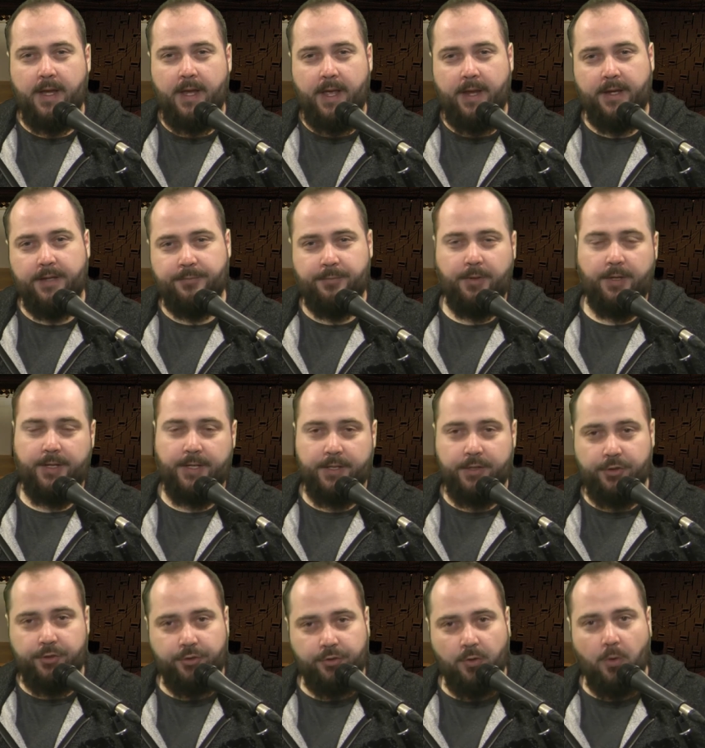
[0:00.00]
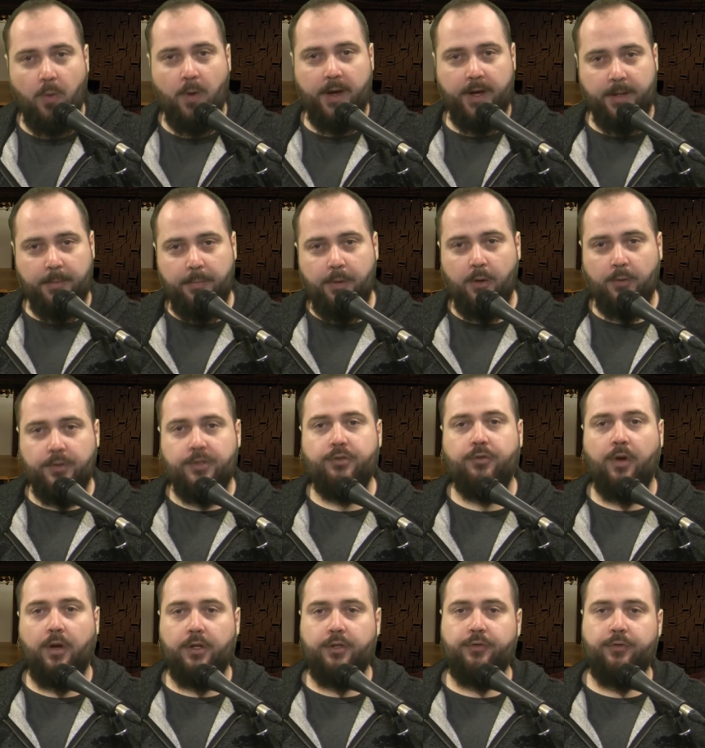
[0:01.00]
and has really enjoyed post
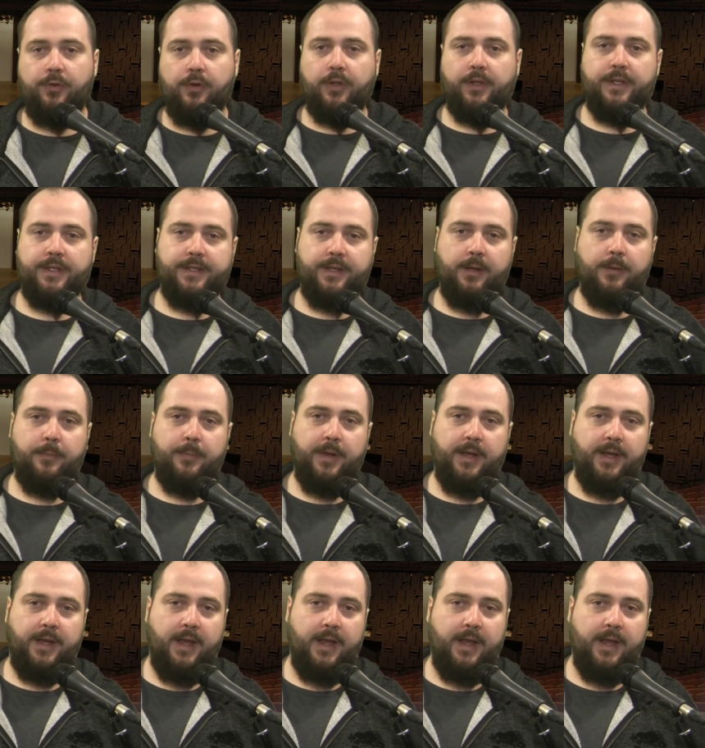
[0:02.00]
structuralism and,